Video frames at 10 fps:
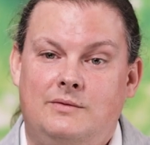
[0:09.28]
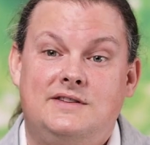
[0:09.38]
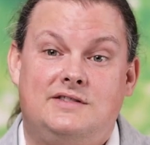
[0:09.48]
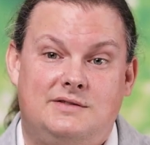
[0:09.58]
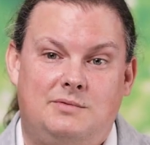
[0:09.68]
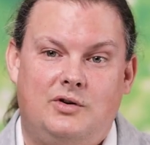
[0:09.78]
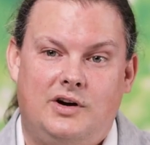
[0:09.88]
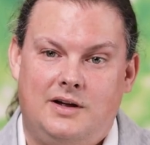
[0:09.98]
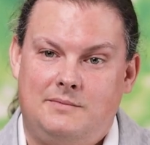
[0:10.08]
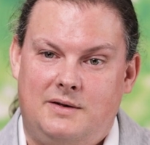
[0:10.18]
our research
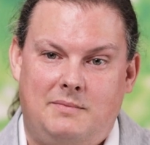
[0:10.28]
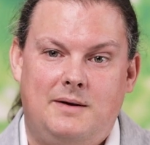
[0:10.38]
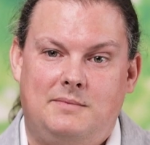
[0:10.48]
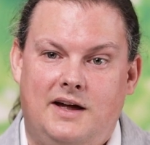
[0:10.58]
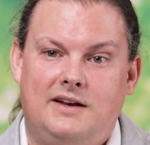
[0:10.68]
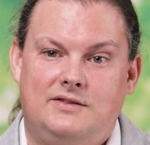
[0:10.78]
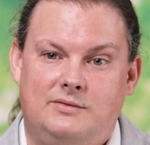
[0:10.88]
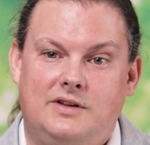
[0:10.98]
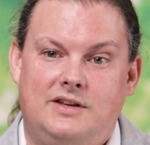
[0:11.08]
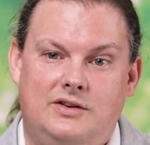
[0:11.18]
program, the pipeline, is really